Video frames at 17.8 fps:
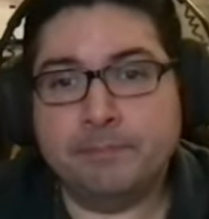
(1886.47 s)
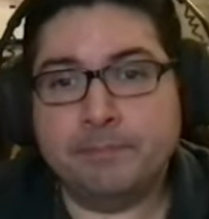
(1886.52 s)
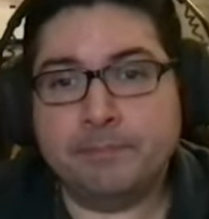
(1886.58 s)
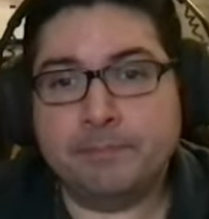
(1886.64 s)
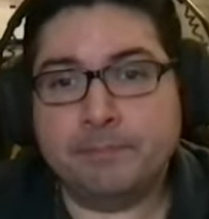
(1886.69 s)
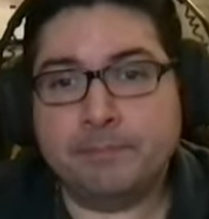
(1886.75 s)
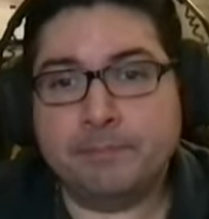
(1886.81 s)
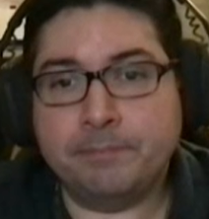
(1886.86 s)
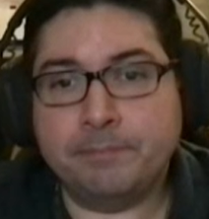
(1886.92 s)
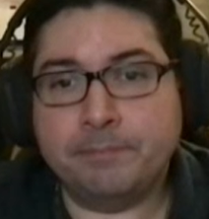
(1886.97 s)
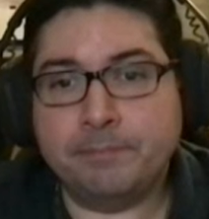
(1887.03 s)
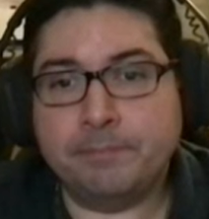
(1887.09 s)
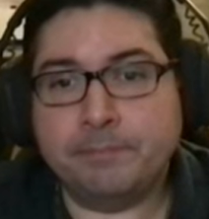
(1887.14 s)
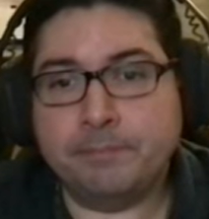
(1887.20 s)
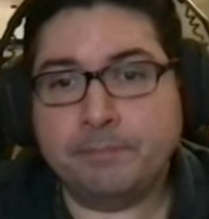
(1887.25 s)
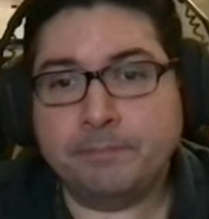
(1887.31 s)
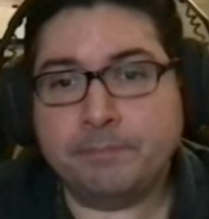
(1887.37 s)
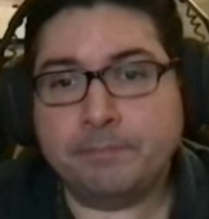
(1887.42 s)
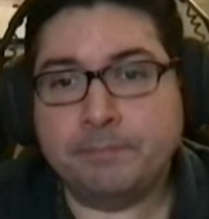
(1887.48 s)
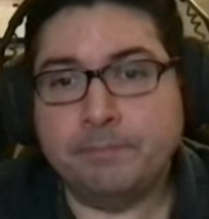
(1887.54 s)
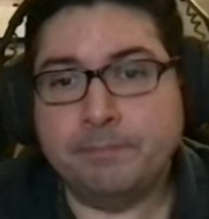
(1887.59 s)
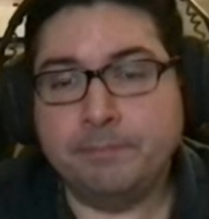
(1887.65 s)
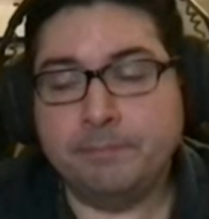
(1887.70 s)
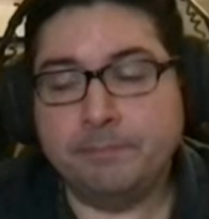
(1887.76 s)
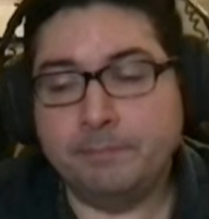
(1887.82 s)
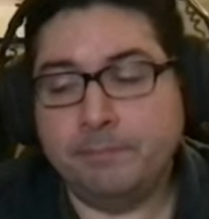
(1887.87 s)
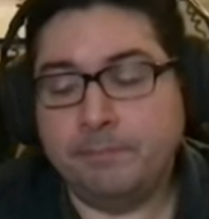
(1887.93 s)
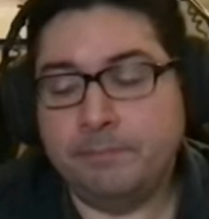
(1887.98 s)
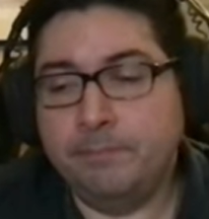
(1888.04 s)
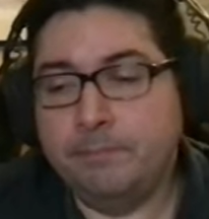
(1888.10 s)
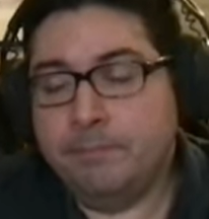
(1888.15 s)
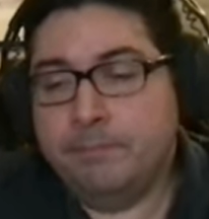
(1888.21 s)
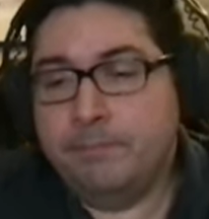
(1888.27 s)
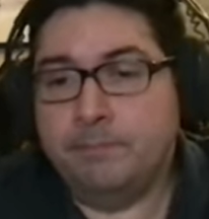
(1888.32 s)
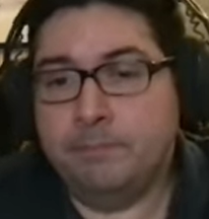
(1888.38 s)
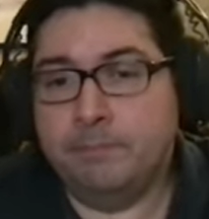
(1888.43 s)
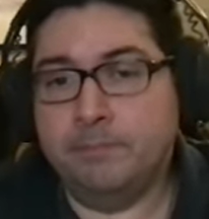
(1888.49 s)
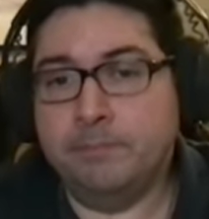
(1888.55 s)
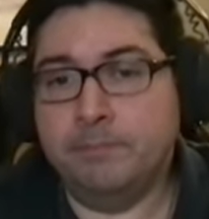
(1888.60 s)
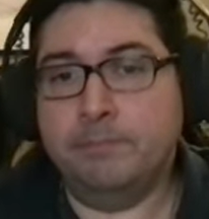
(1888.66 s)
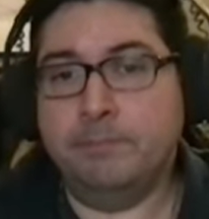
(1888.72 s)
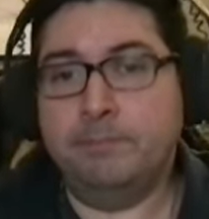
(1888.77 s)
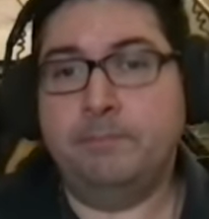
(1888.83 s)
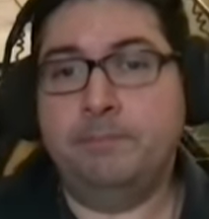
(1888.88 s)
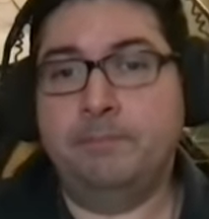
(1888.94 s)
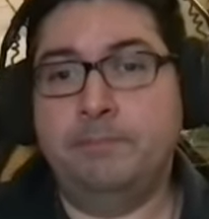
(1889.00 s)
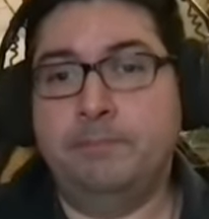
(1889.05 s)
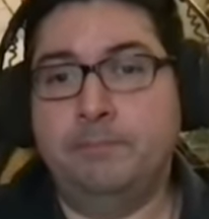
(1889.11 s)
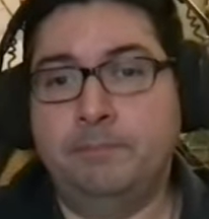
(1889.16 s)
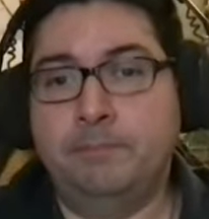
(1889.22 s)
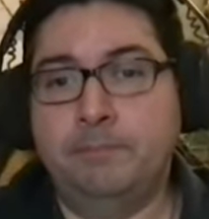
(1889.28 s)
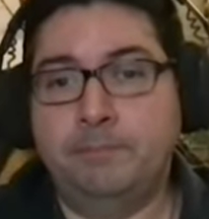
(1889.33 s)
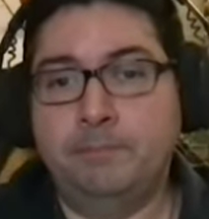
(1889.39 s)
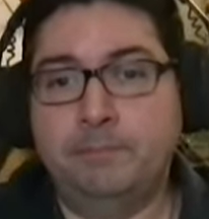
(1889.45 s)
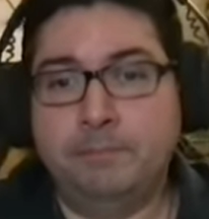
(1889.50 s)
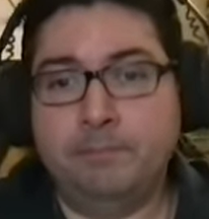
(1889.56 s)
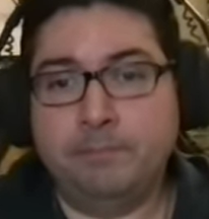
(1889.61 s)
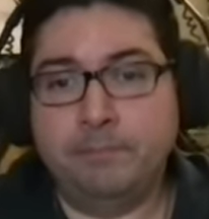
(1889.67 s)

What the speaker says: This person isn't speaking.